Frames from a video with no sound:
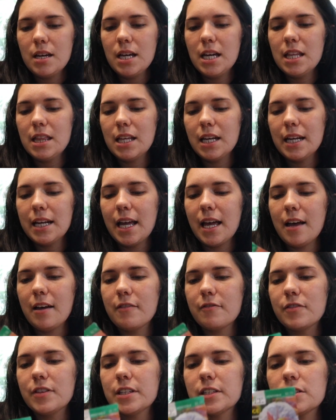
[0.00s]
And then I
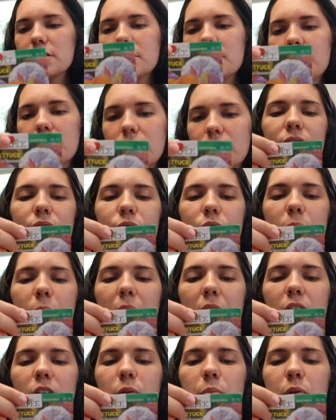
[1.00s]
have this
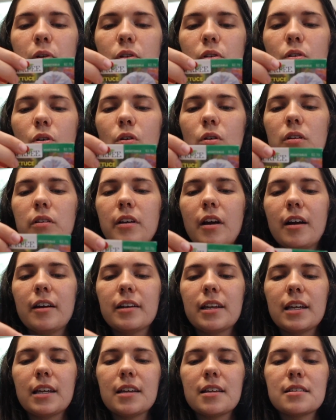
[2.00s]
remarkable cold
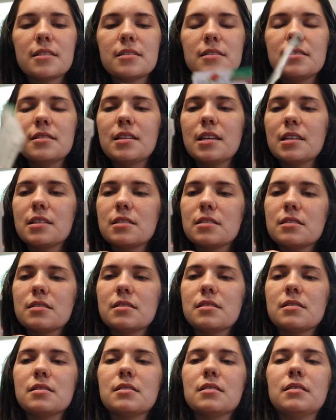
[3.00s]
hardiness, this